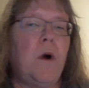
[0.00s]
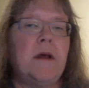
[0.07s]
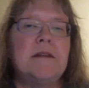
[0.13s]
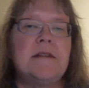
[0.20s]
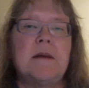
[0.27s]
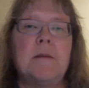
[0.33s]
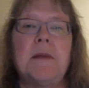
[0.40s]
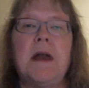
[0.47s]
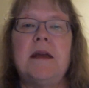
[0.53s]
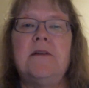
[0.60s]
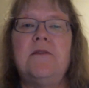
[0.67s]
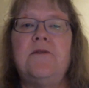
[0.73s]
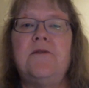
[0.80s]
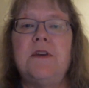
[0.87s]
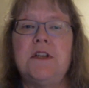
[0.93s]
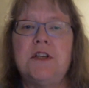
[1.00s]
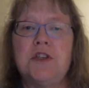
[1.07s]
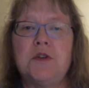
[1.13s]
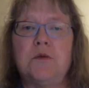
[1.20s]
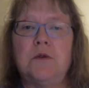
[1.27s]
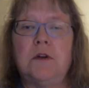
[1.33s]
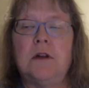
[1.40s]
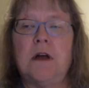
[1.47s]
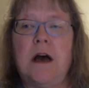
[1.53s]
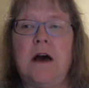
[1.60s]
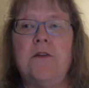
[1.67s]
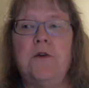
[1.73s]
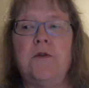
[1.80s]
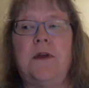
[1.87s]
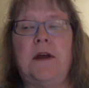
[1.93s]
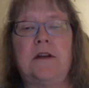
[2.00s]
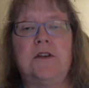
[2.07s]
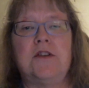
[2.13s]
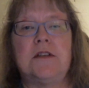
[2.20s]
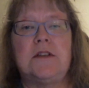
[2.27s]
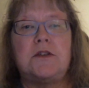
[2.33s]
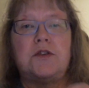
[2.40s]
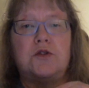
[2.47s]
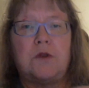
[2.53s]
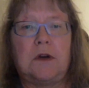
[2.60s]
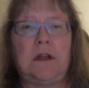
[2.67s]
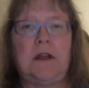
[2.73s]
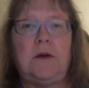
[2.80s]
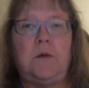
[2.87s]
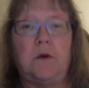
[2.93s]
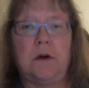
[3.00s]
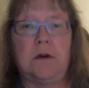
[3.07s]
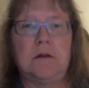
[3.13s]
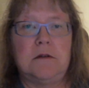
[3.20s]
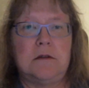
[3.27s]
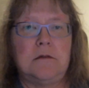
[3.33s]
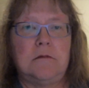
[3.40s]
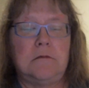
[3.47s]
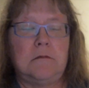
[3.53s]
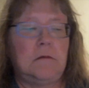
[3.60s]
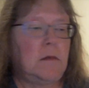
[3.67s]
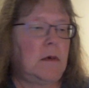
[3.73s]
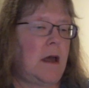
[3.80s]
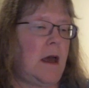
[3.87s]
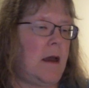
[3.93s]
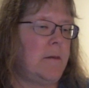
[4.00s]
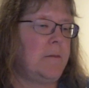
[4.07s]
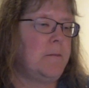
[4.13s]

some kind of visual other than just strictly words, okay?